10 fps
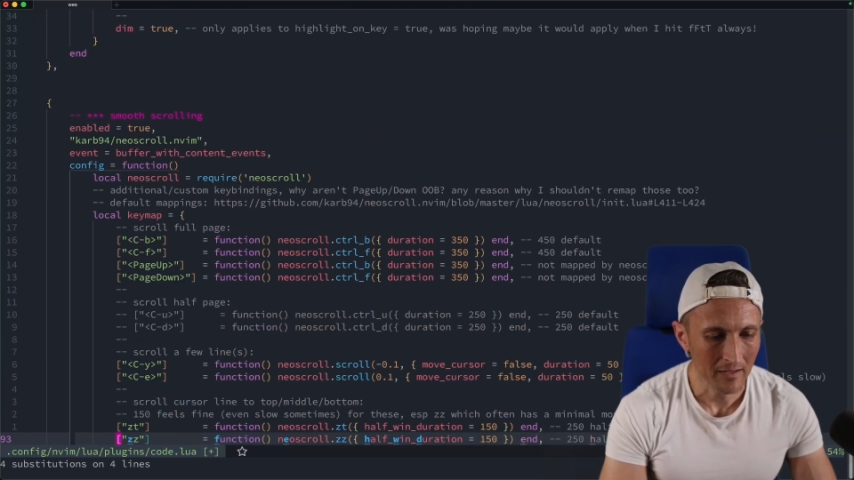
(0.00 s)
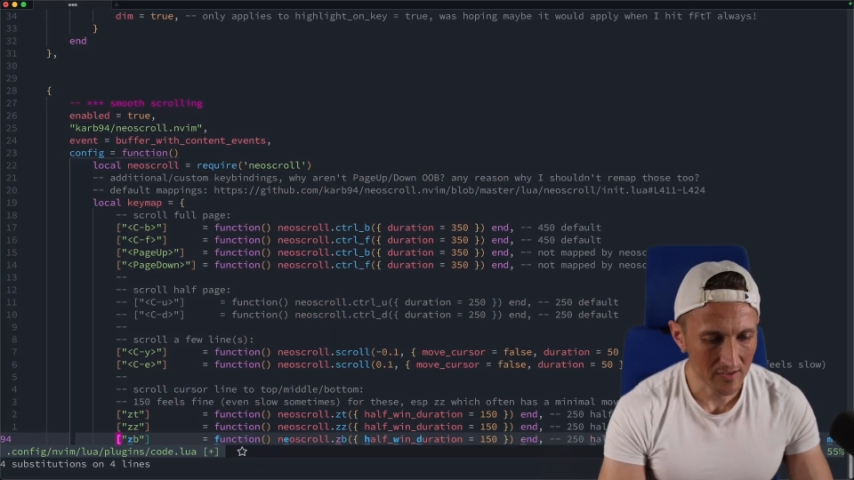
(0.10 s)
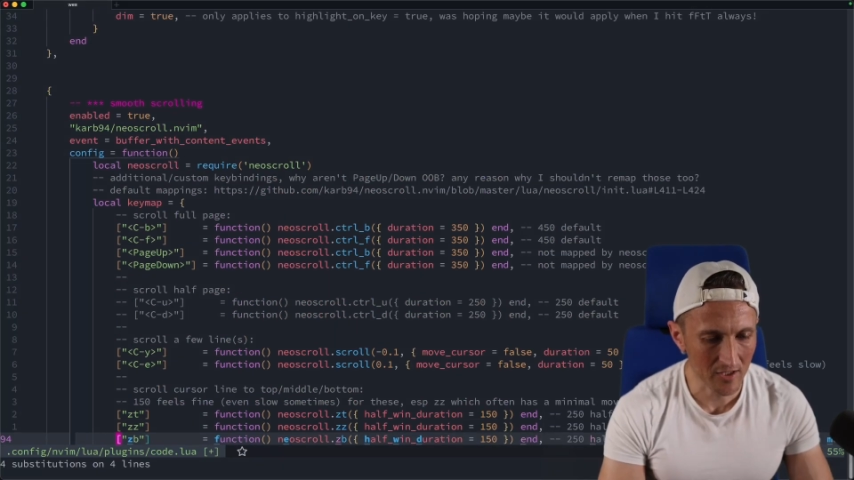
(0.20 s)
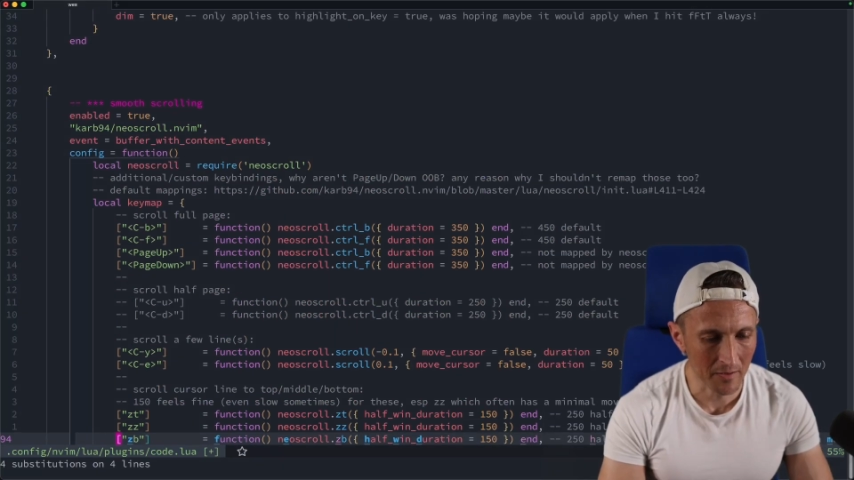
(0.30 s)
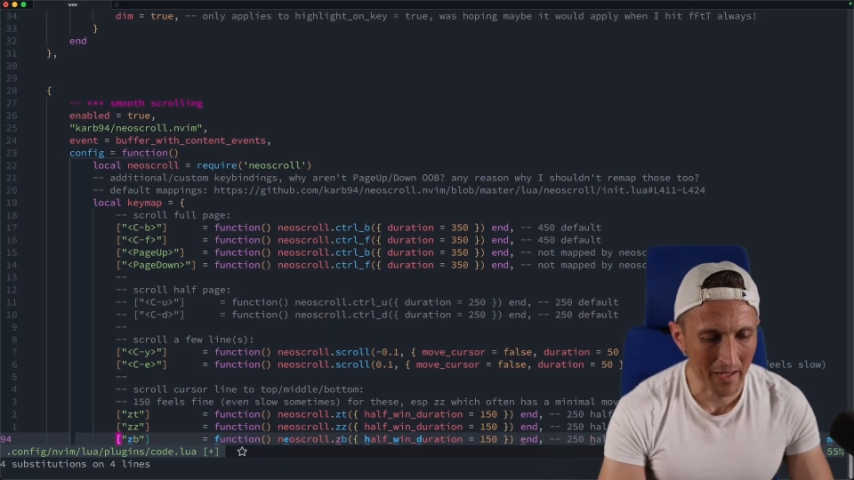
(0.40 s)

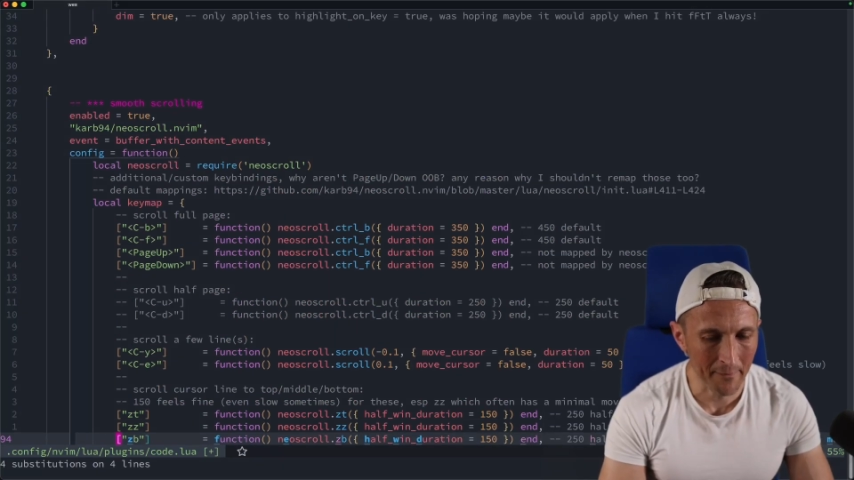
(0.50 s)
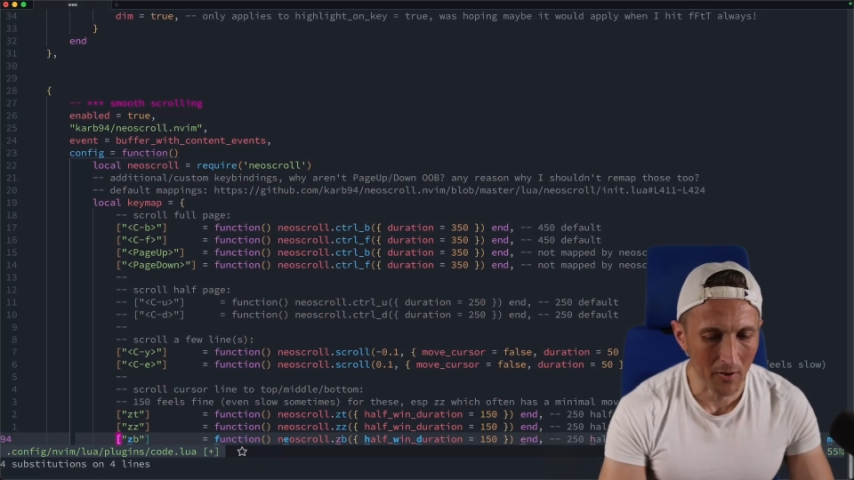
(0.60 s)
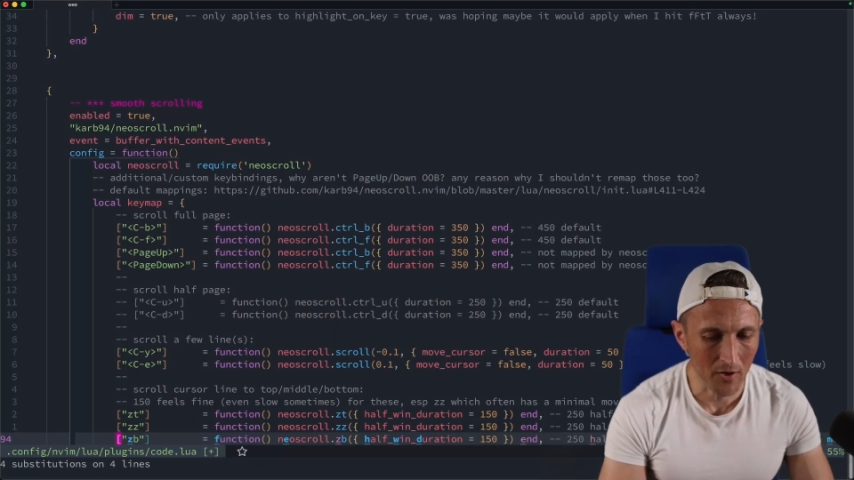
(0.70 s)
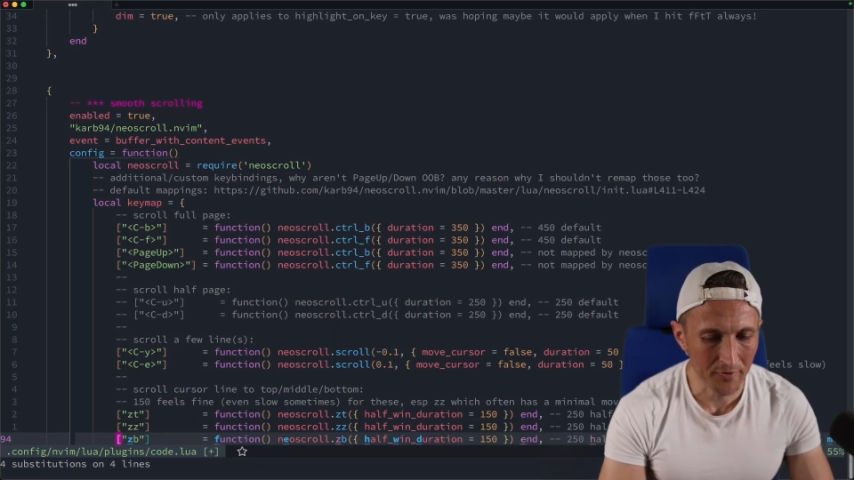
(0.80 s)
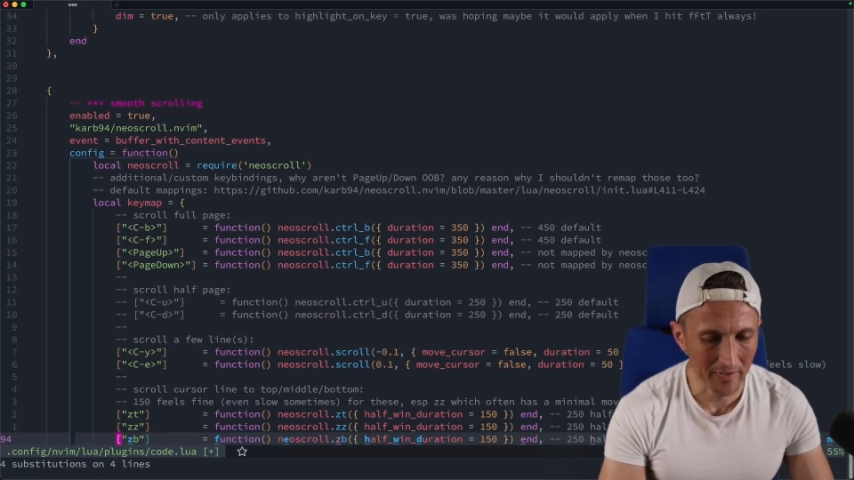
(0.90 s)
So you can map
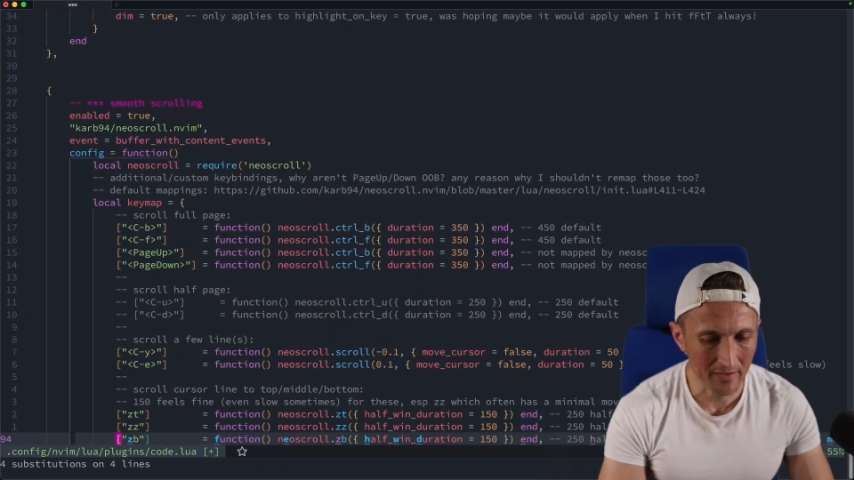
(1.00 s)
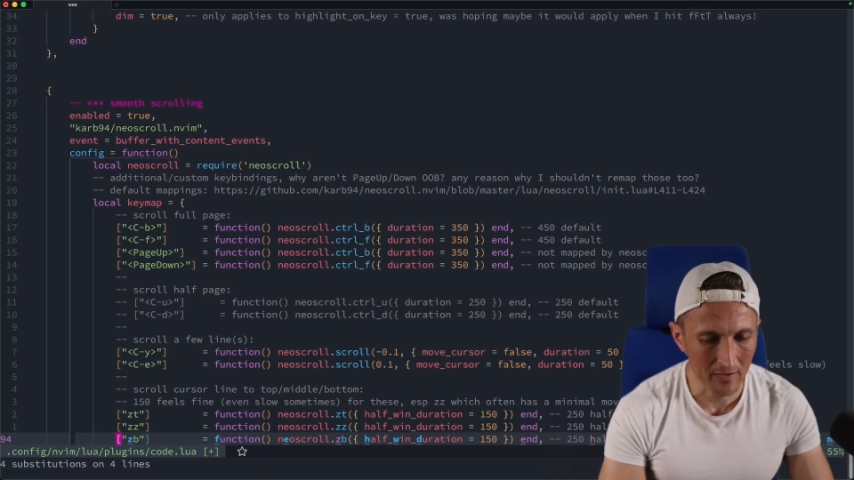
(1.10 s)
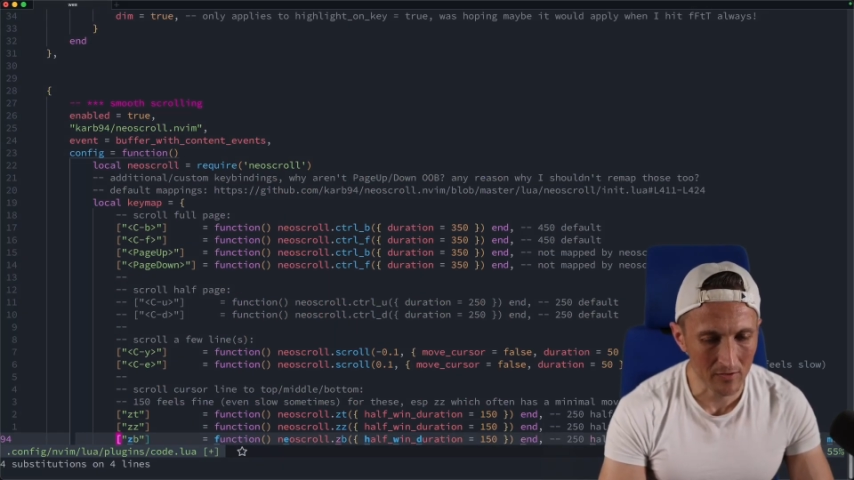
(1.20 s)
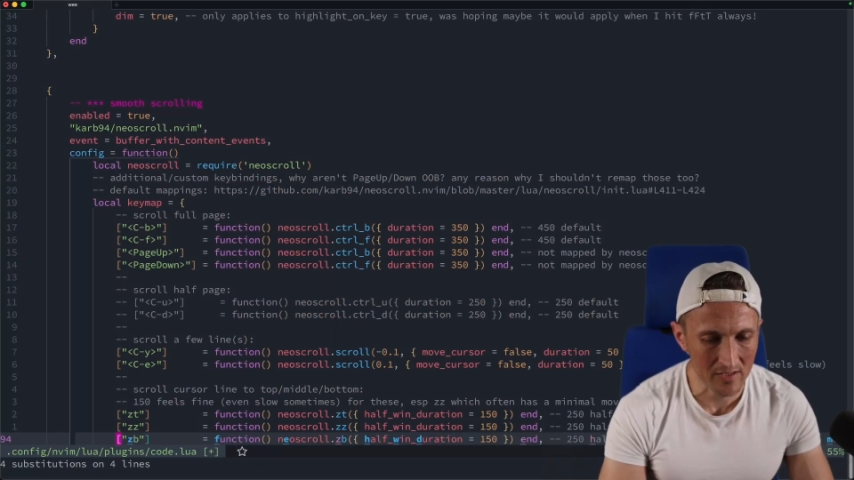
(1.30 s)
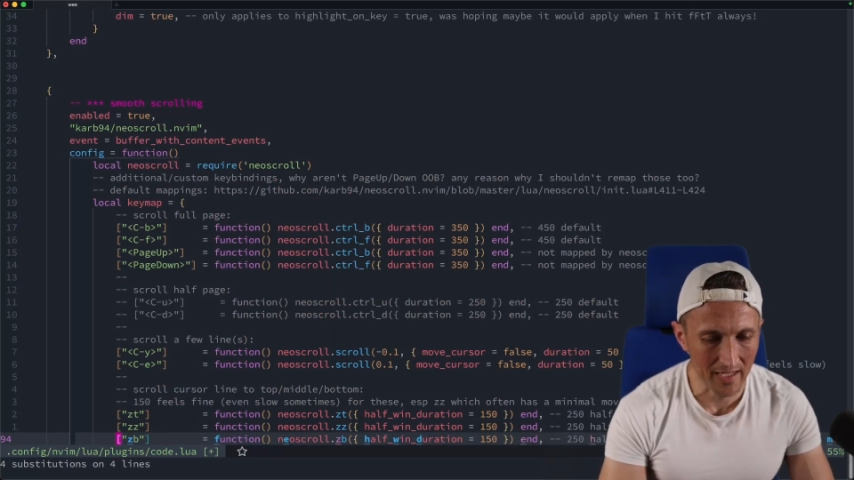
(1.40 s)
all three of those.